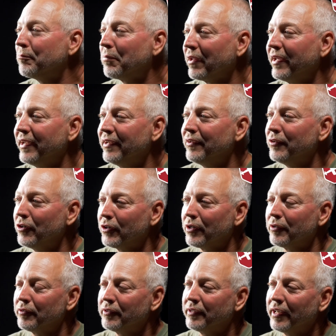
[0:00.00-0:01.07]
plane, you
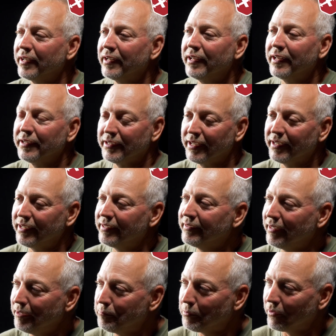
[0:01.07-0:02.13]
could get it
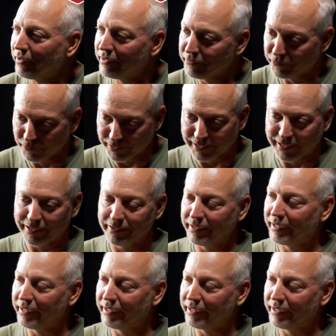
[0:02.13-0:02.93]
deeper into a higher